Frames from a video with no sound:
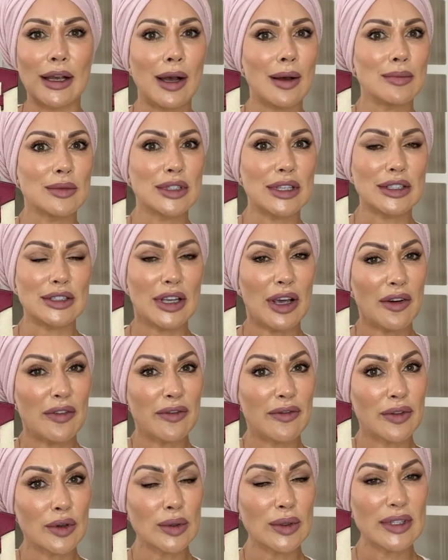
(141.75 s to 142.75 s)
comes as a
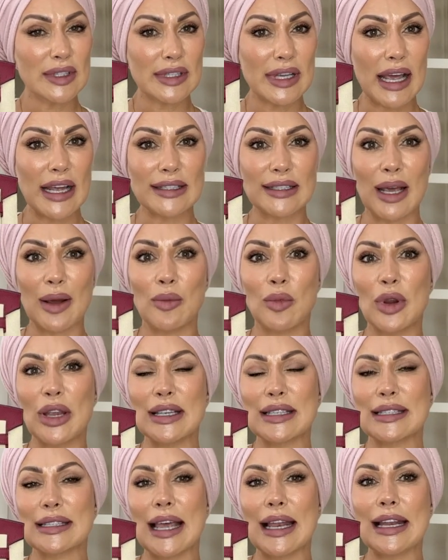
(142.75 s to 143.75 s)
full set, and we are
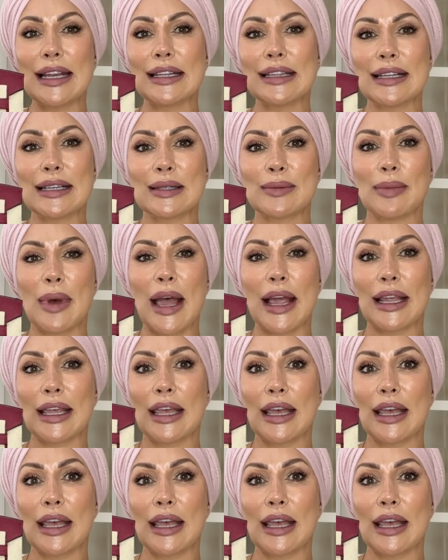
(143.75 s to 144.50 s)
selling this bag